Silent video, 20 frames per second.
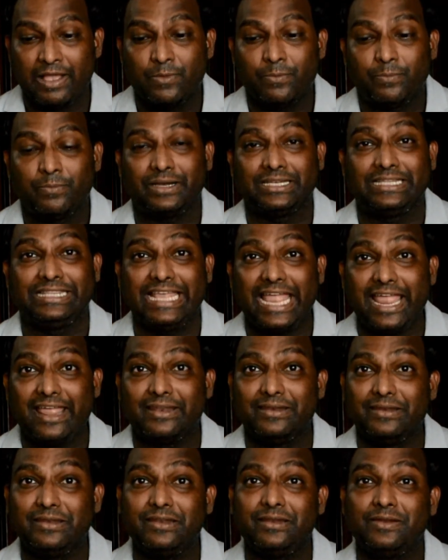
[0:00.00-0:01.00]
But
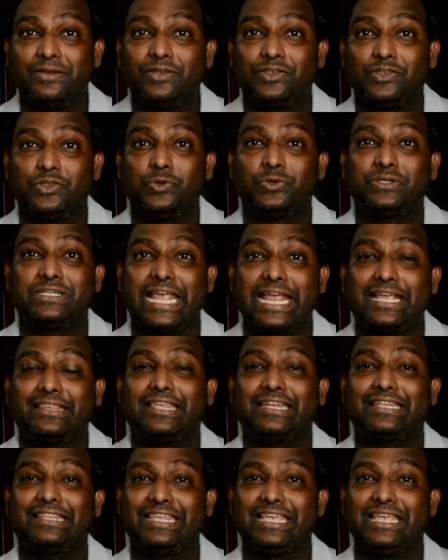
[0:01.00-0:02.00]
then you take the
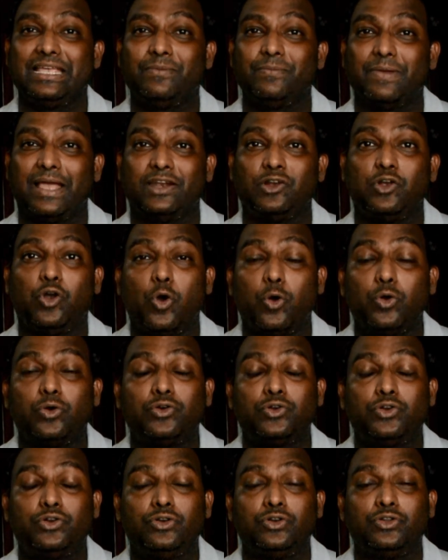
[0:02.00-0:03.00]
theme and go
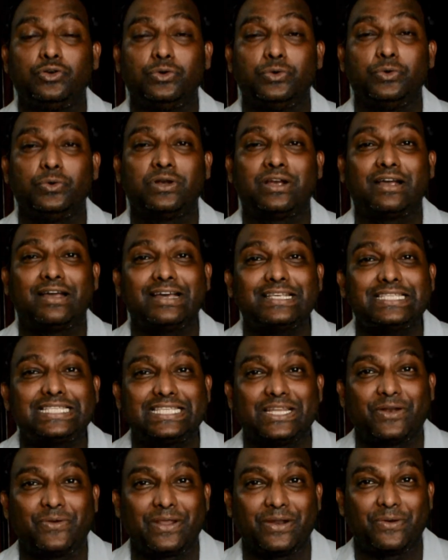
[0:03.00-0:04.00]
do
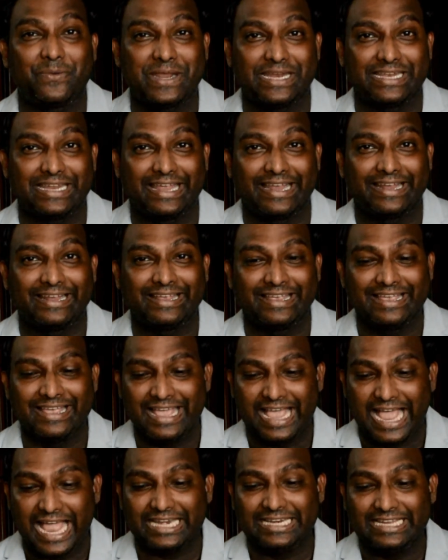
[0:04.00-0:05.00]
cursory reading
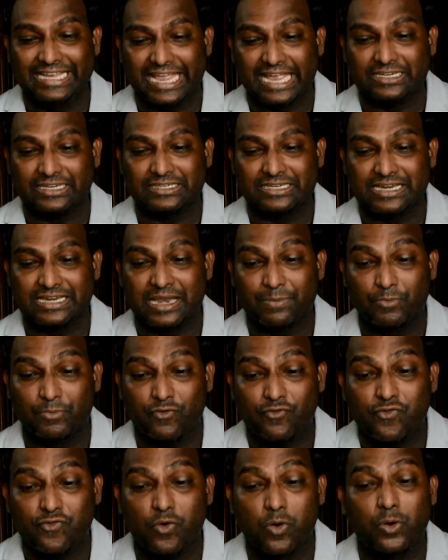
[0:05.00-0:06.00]
and get number
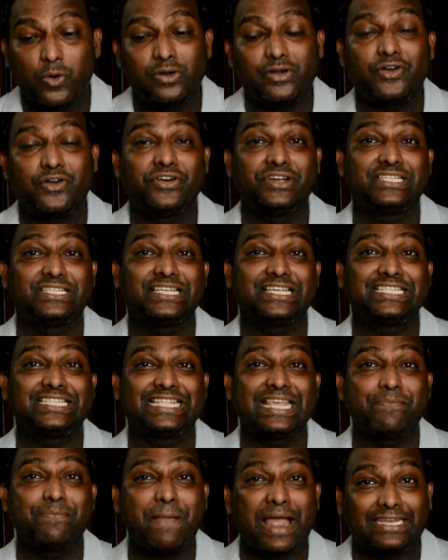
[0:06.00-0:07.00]
4, research
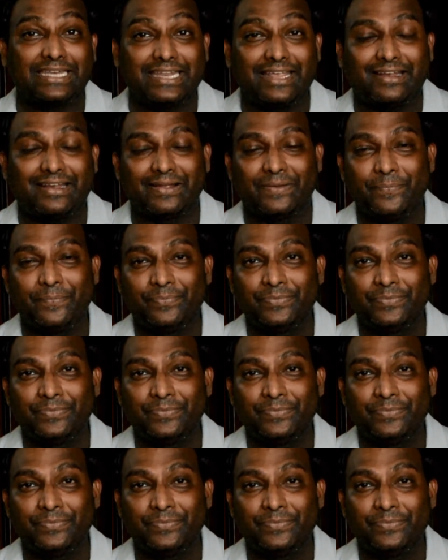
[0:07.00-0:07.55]
thematic.